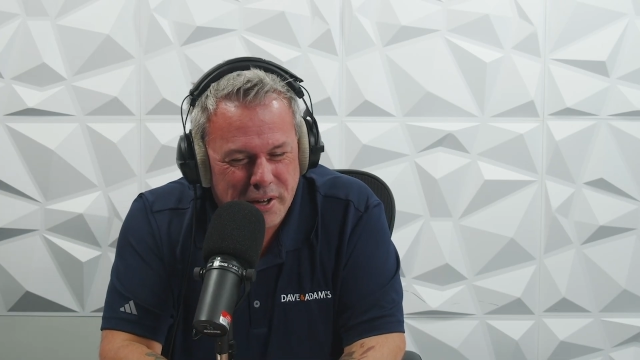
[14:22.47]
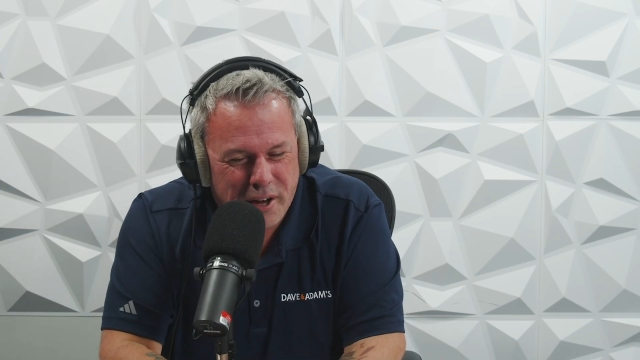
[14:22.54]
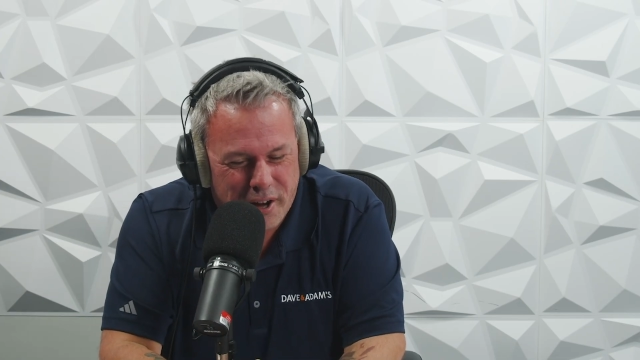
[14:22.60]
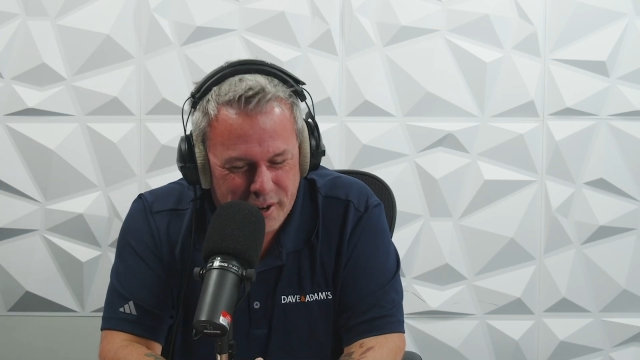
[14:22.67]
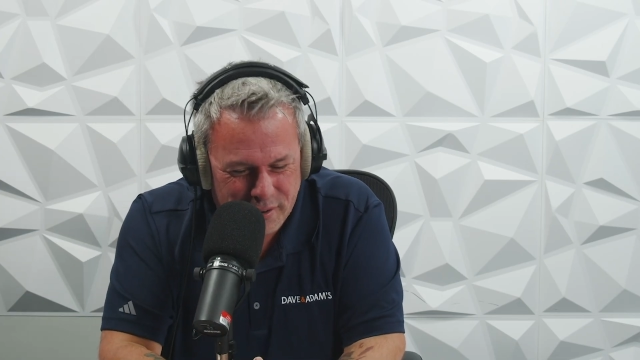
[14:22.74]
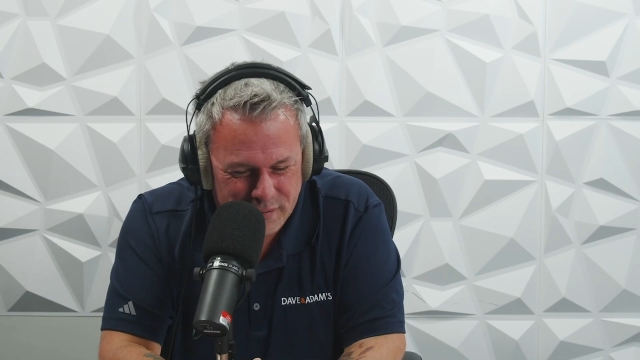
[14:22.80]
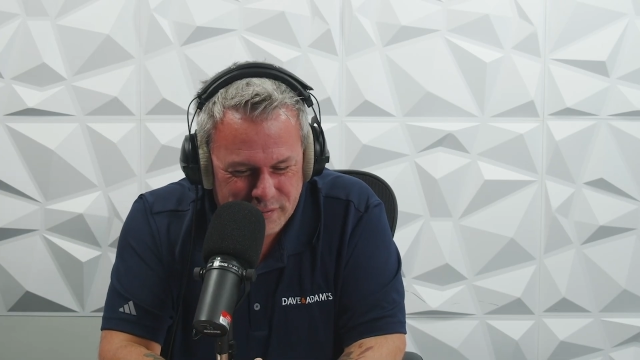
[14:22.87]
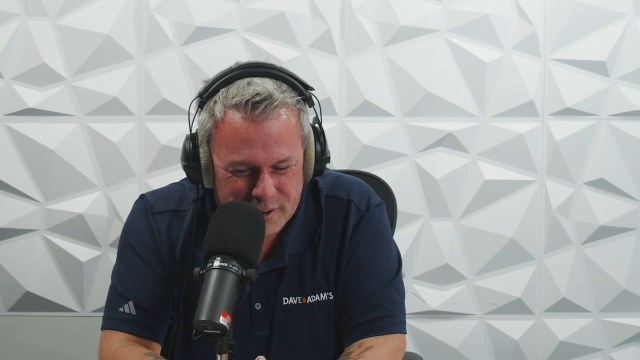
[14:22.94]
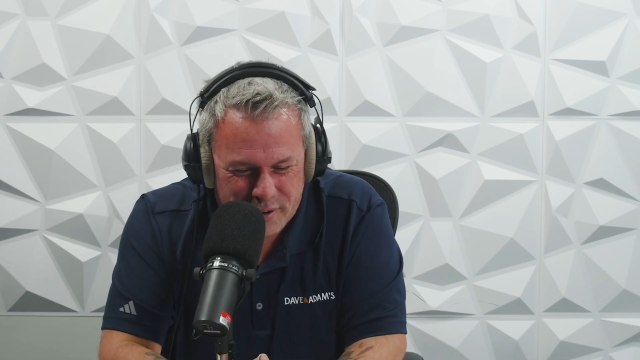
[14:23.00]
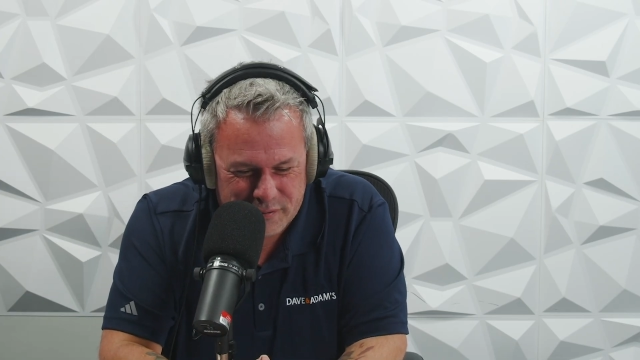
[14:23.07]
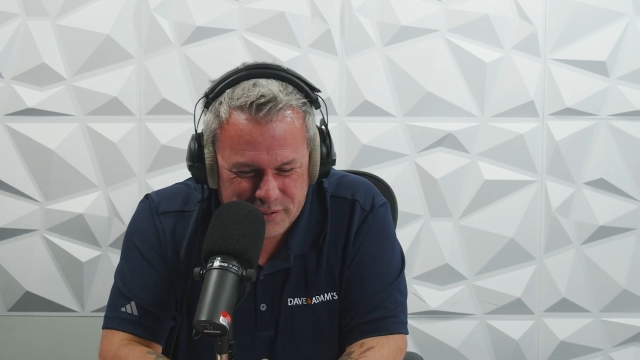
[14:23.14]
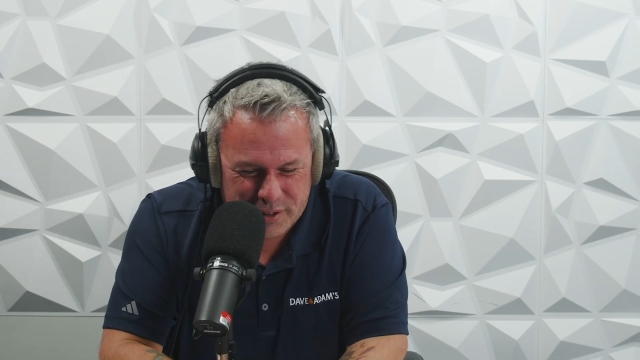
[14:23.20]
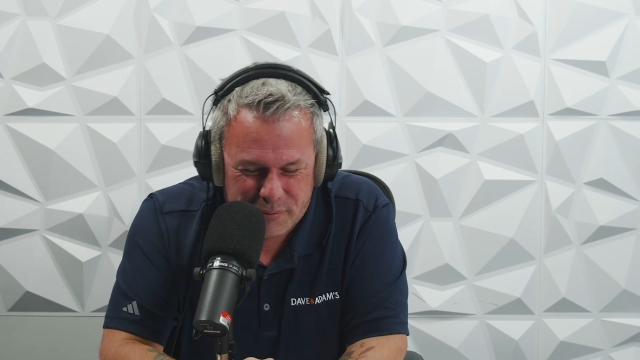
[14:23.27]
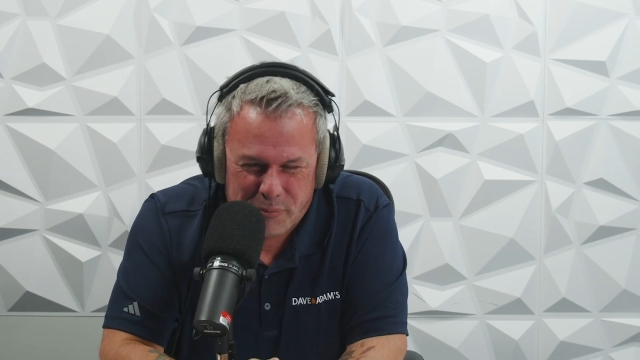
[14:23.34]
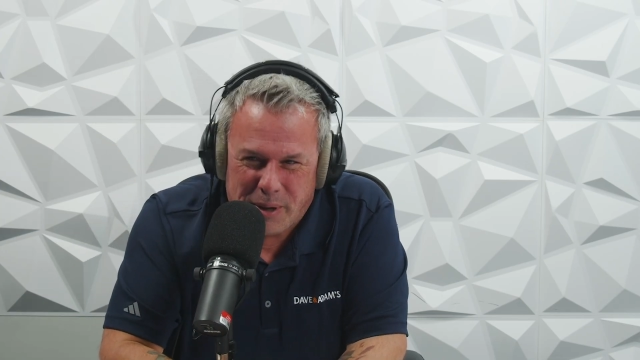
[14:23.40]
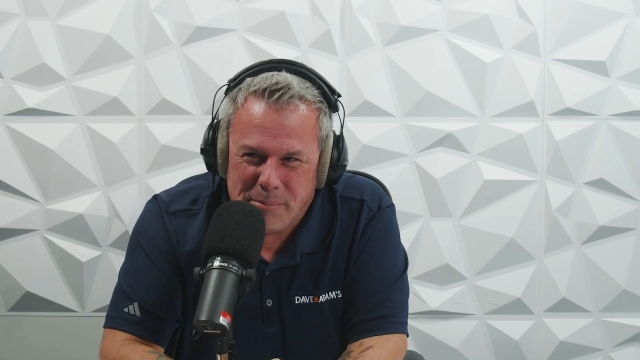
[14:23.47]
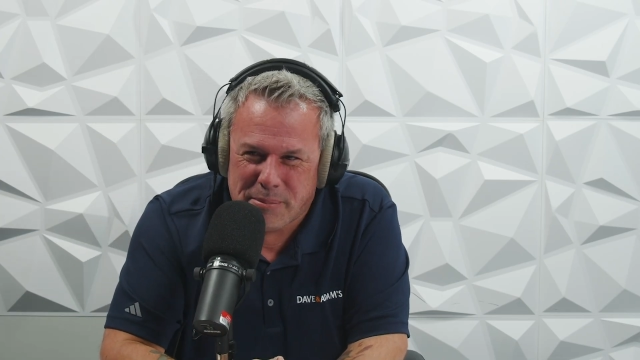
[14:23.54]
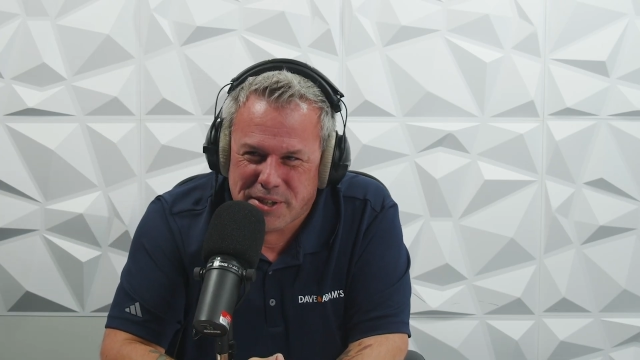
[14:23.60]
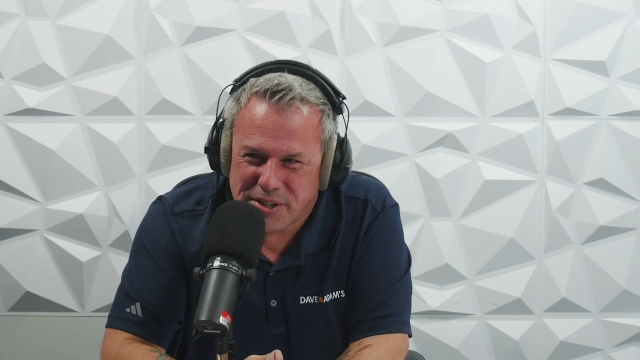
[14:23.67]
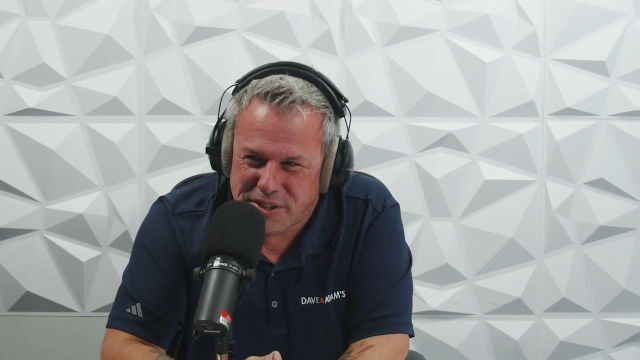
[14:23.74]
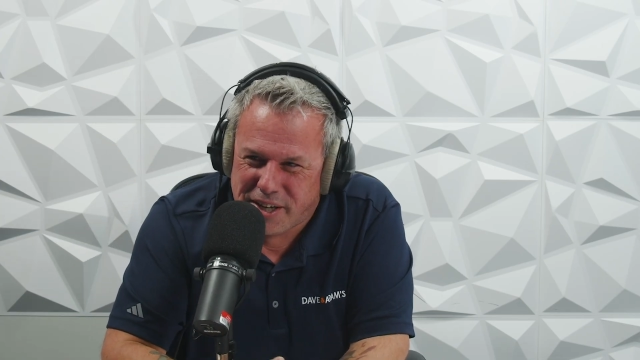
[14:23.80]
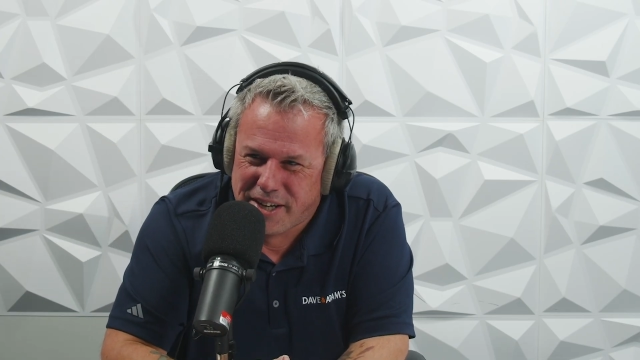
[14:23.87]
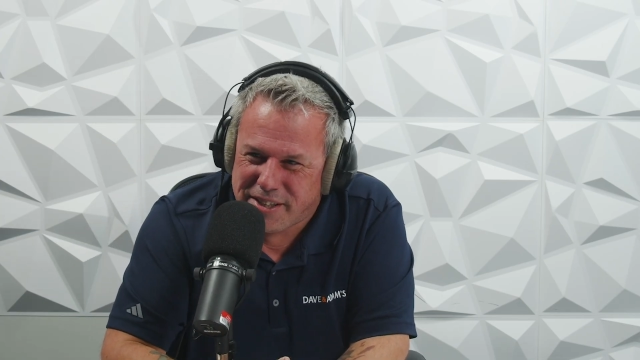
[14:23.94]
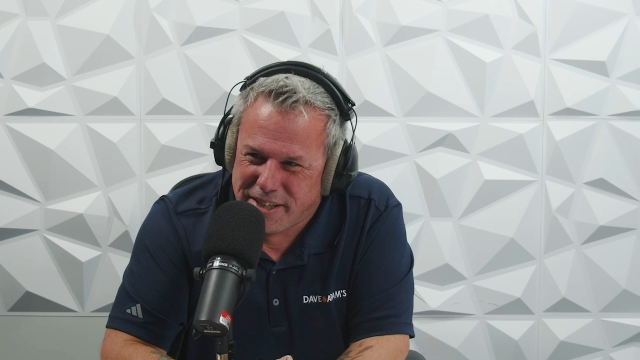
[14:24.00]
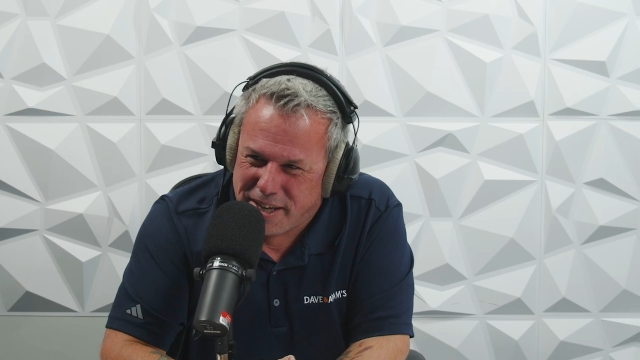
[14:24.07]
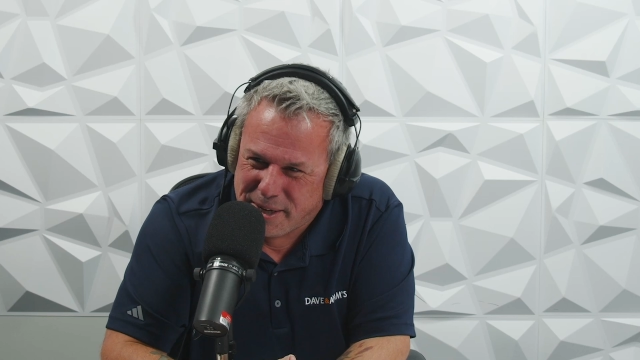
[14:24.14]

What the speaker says: of Wemby saying